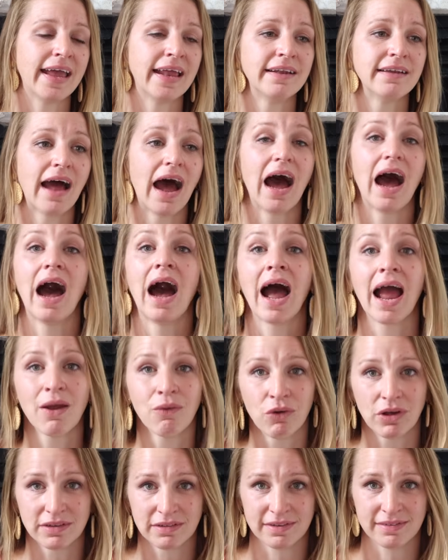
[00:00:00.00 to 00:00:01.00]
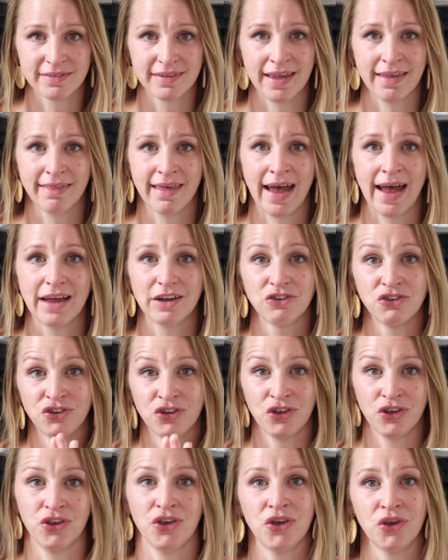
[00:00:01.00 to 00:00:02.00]
And I want to say that
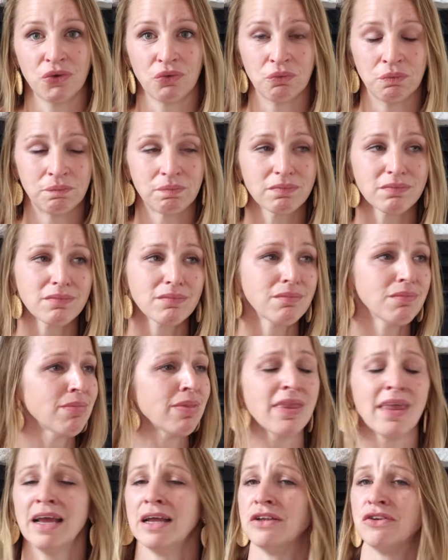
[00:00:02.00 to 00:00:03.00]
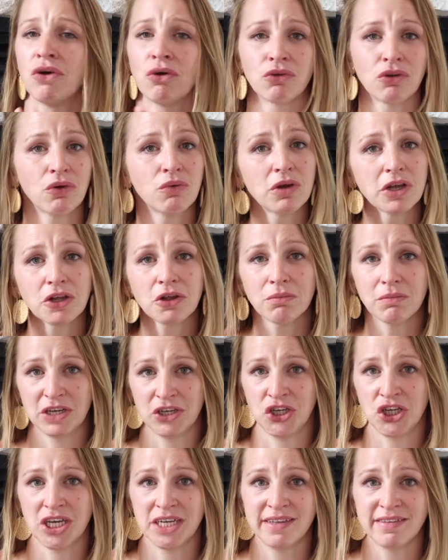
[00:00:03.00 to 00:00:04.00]
to you. I don't know what your
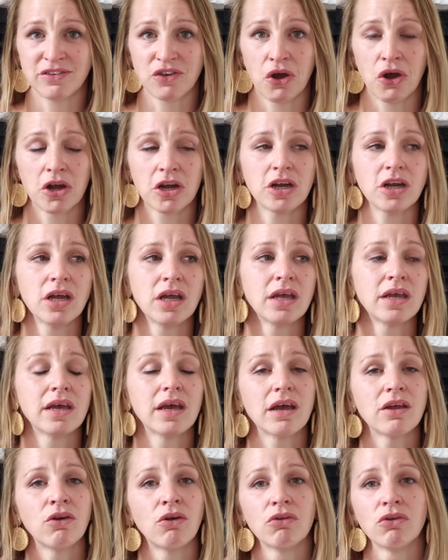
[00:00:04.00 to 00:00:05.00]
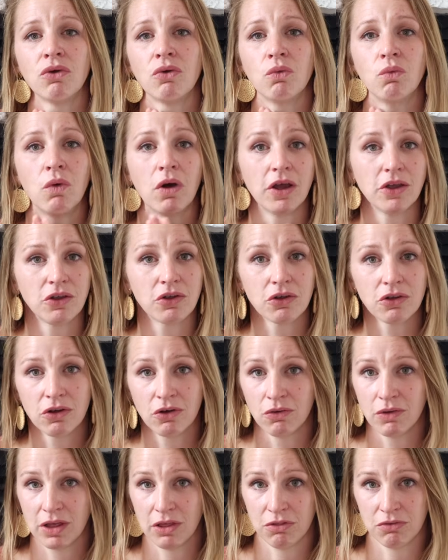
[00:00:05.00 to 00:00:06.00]
missions are. I don't know what you're
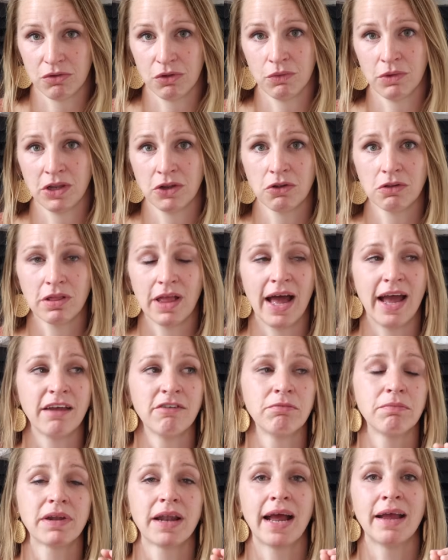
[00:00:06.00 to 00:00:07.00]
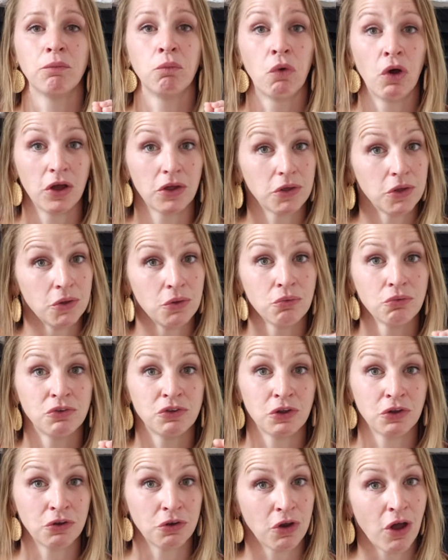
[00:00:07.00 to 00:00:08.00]
going through in your life, but I want you
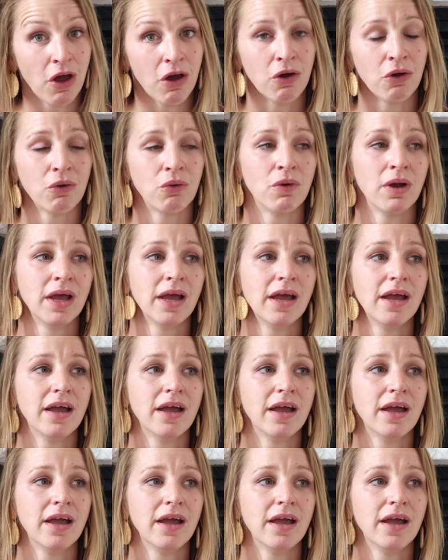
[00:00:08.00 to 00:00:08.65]
to know